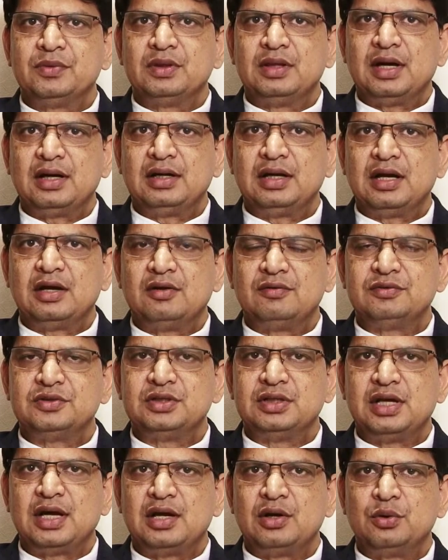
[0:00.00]
that kind of
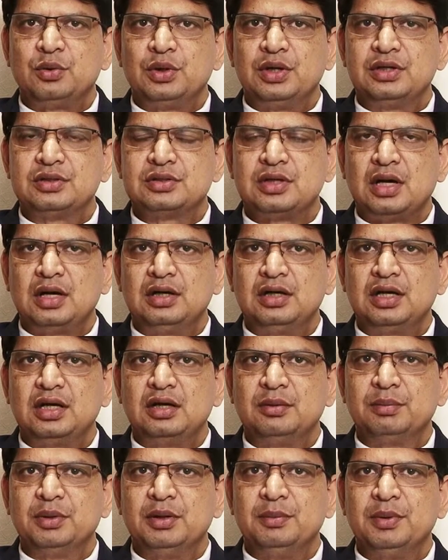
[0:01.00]
scenario is
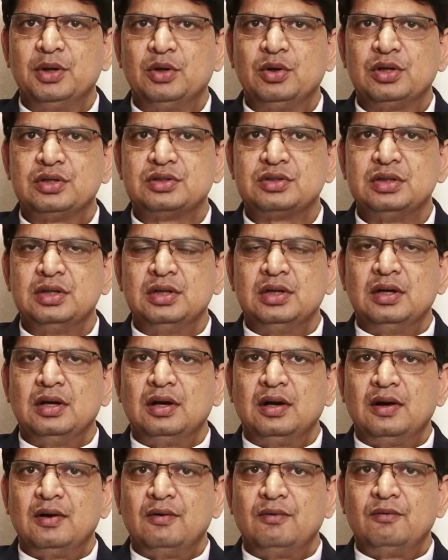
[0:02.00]
untenable because
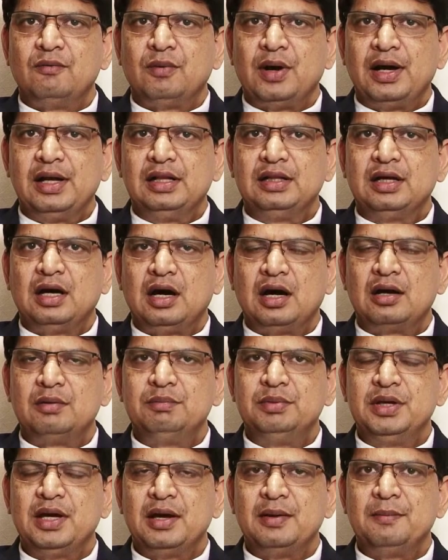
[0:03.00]
while the
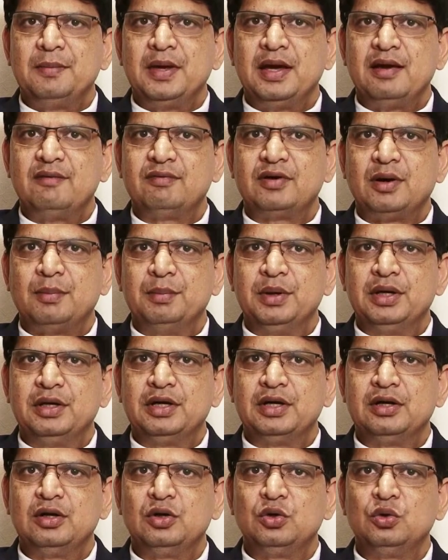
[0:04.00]
RBI may have
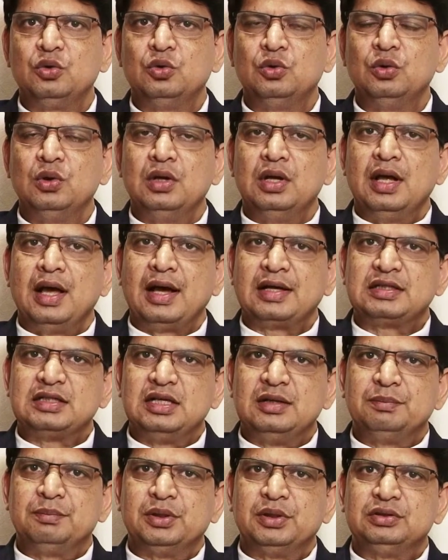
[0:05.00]
committed to
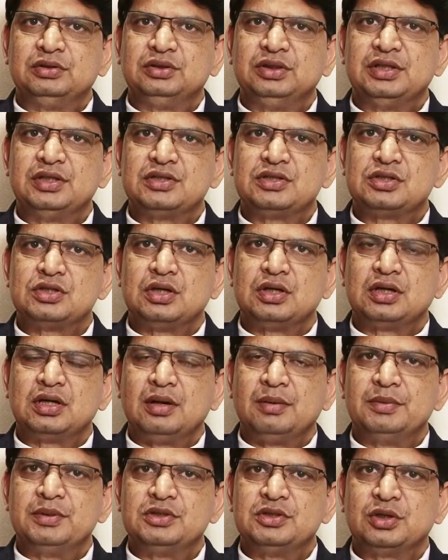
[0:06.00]
actually purchase
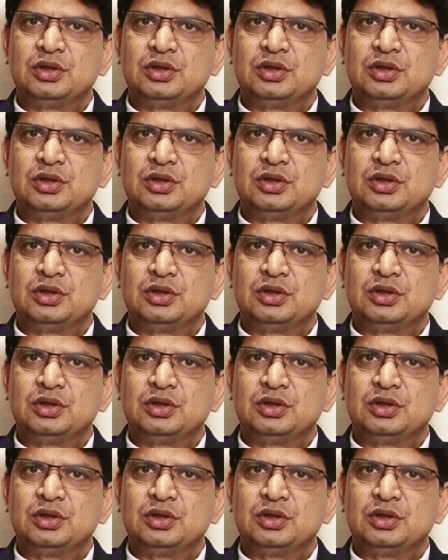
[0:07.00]
government